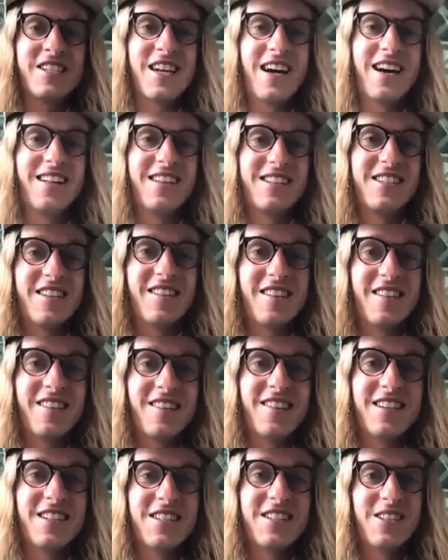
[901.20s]
Challenge is
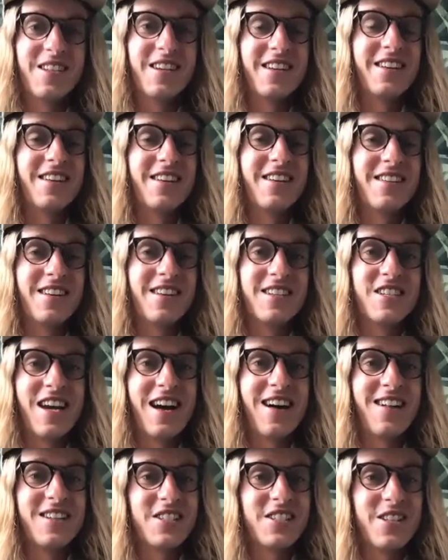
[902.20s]
essentially a, a
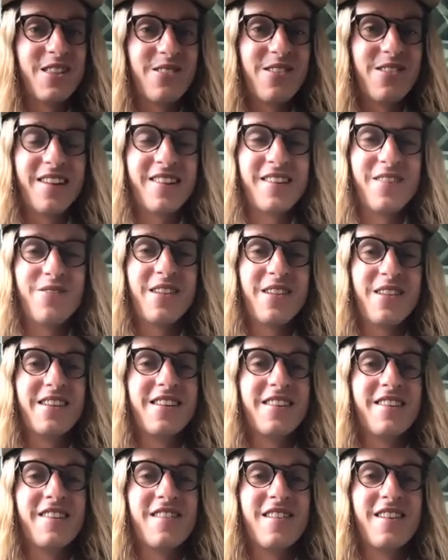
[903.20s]
challenge to the rest of the
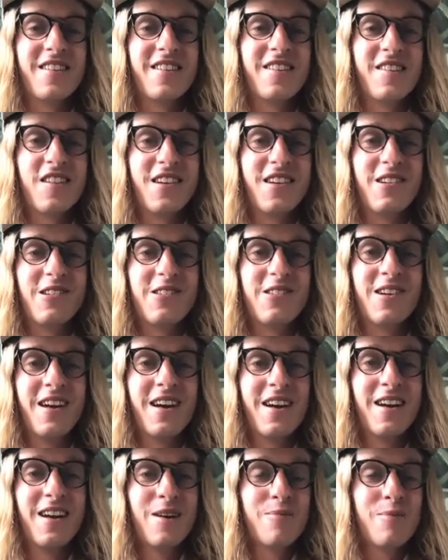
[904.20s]
industry to
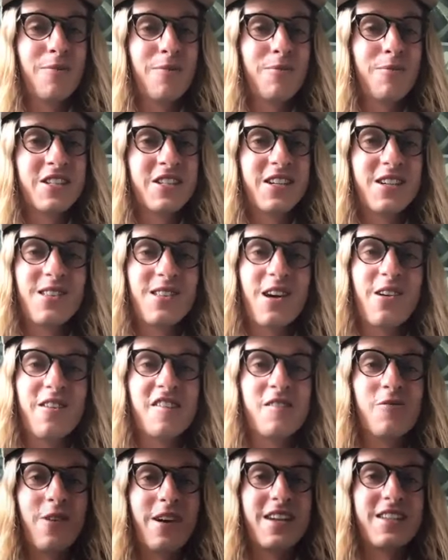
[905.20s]
publish your
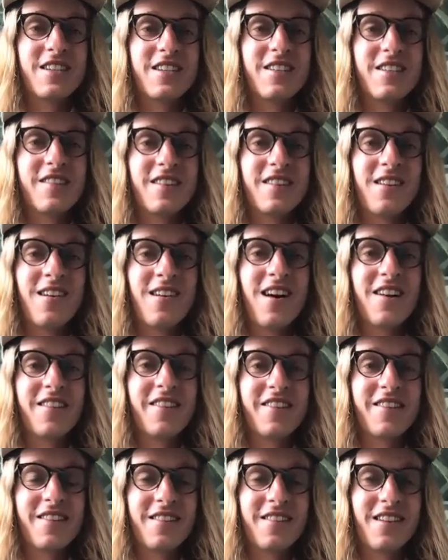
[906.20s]
lowest wages
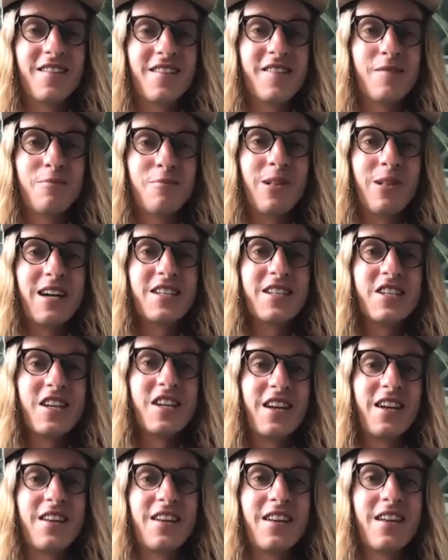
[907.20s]
across your supply
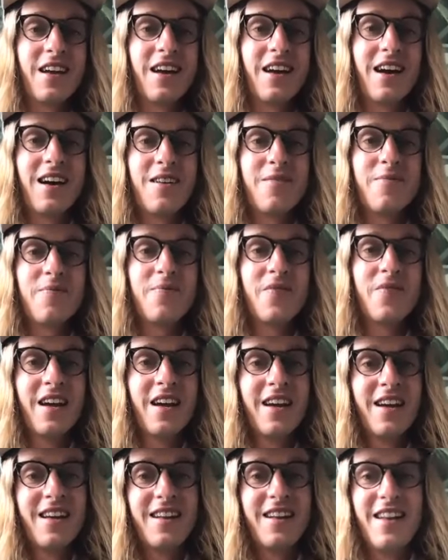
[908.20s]
chain. Um,
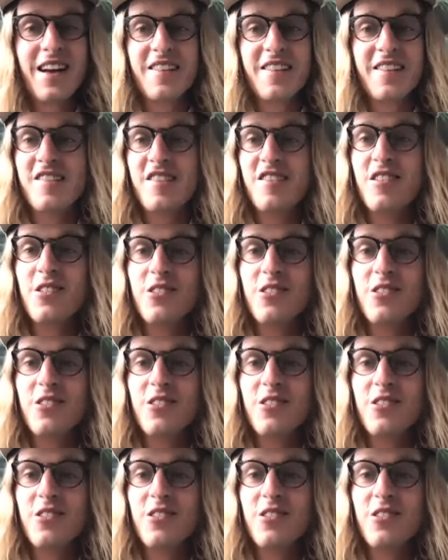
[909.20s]
it was so to...